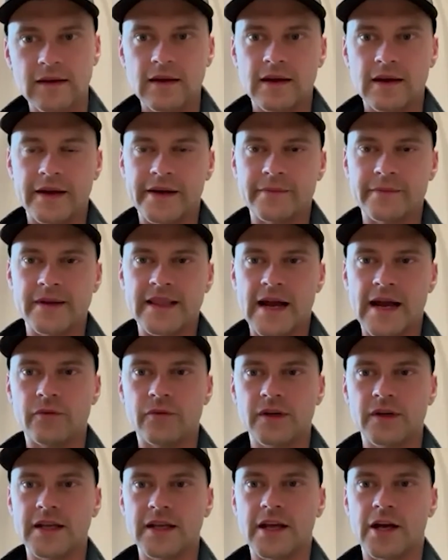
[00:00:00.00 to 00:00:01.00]
and that
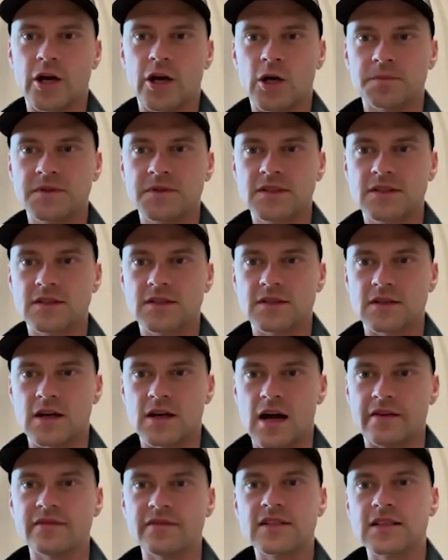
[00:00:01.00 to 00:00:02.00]
really helps
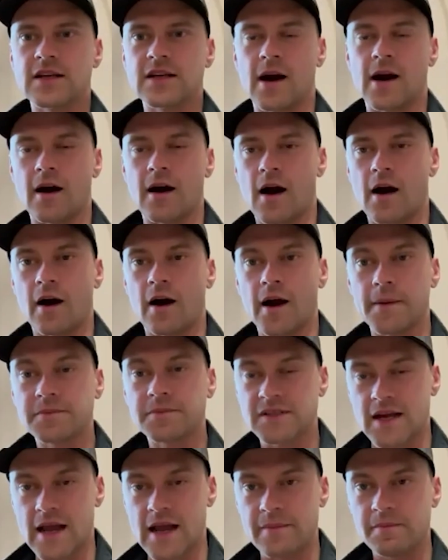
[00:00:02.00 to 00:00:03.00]
obviously our
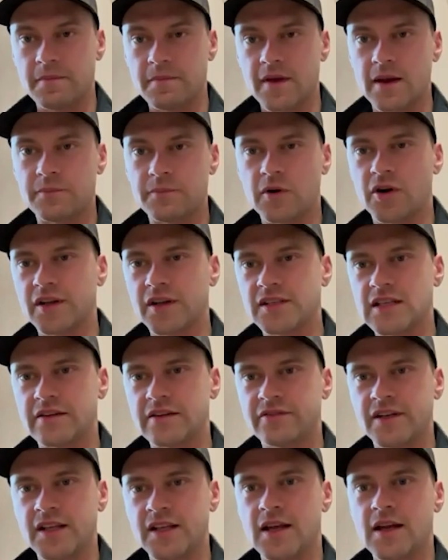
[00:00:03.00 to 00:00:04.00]
uptime and
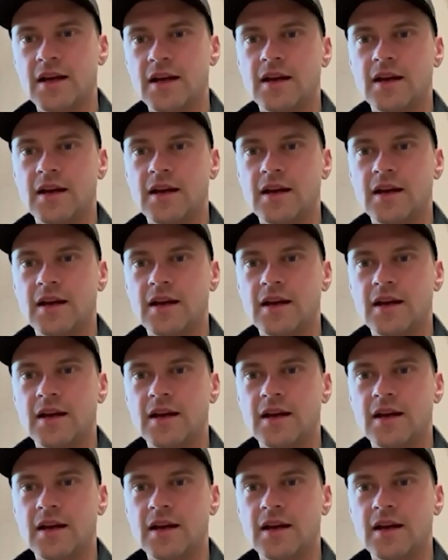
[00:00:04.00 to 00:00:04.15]
productivity,